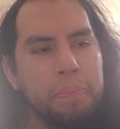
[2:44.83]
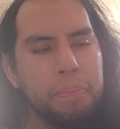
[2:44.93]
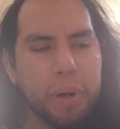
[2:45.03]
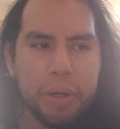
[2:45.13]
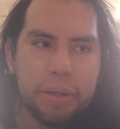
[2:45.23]

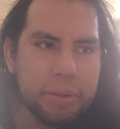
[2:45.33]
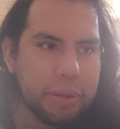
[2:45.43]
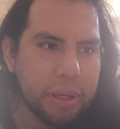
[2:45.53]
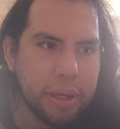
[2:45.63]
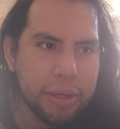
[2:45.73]
But
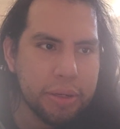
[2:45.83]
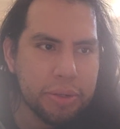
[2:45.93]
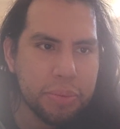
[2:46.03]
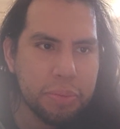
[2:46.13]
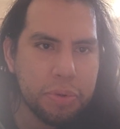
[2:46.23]
it
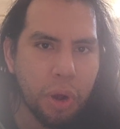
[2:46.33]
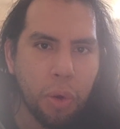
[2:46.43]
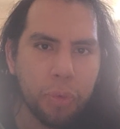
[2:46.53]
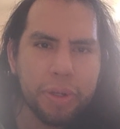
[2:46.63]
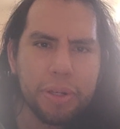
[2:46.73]
is
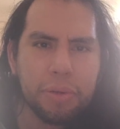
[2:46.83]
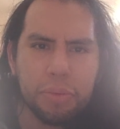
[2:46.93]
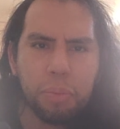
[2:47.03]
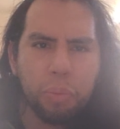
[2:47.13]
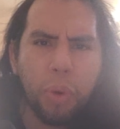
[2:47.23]

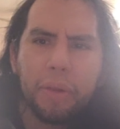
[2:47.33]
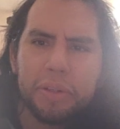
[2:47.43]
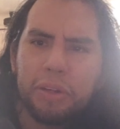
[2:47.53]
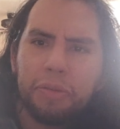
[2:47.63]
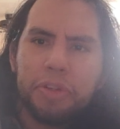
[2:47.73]
holding
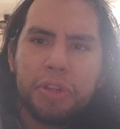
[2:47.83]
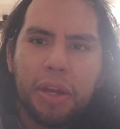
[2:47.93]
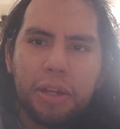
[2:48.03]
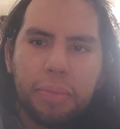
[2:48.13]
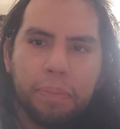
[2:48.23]
relatively
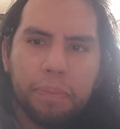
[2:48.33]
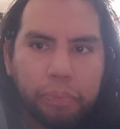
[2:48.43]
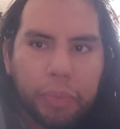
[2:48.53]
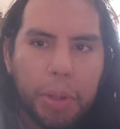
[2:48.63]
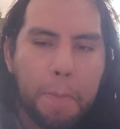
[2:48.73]
steady.
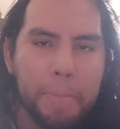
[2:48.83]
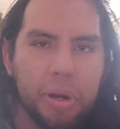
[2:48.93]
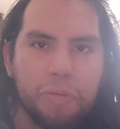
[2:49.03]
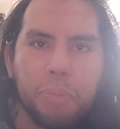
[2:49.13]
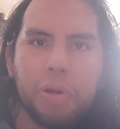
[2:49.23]

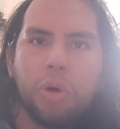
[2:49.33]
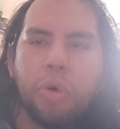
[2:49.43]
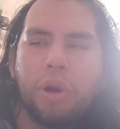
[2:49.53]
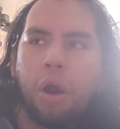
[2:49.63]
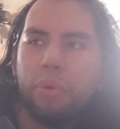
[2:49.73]
You know, for
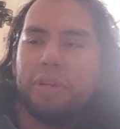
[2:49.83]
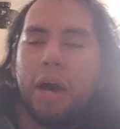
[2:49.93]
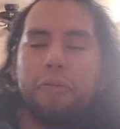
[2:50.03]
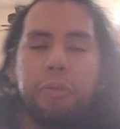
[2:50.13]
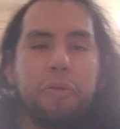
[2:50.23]
Bitcoin, are we
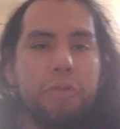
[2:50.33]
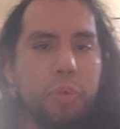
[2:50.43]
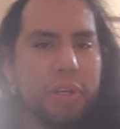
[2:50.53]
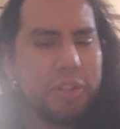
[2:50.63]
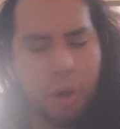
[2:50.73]
down from a
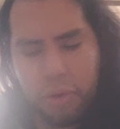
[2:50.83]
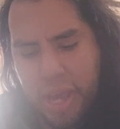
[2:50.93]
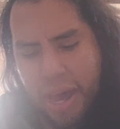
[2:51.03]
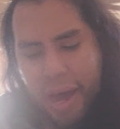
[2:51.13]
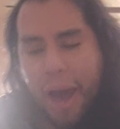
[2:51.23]
few weeks ago?
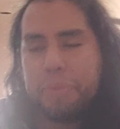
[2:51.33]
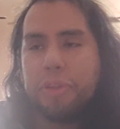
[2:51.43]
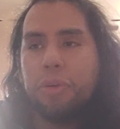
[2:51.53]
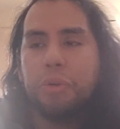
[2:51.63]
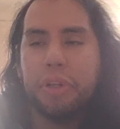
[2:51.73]
Yeah,
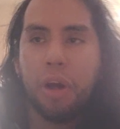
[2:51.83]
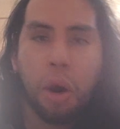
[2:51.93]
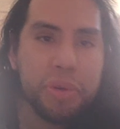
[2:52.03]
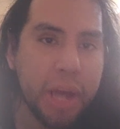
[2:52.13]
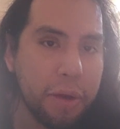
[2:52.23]
absolutely.
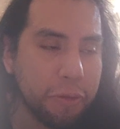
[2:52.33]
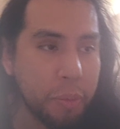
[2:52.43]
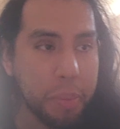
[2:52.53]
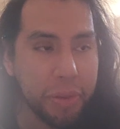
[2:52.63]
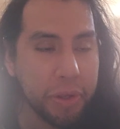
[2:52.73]
Are we down
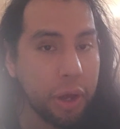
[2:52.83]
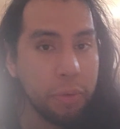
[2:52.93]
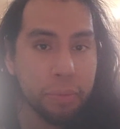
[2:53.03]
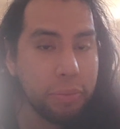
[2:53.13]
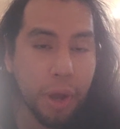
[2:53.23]
from a month
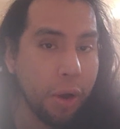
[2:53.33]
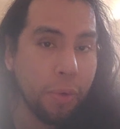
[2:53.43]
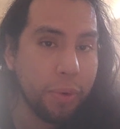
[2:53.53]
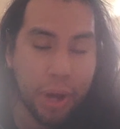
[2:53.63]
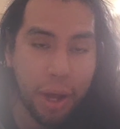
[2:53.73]
ago? No,
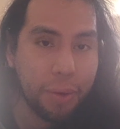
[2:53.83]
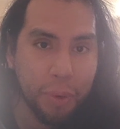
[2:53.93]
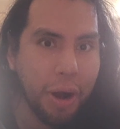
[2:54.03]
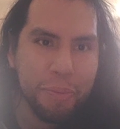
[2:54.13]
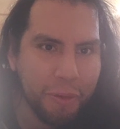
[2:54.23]
we're not.
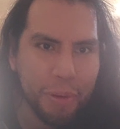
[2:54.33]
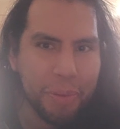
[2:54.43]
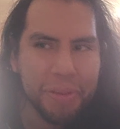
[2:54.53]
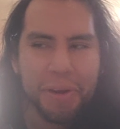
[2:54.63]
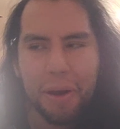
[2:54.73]
We're up from a
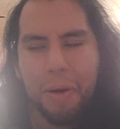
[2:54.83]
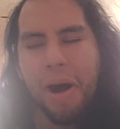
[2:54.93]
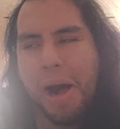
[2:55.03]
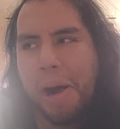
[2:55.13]
month ago.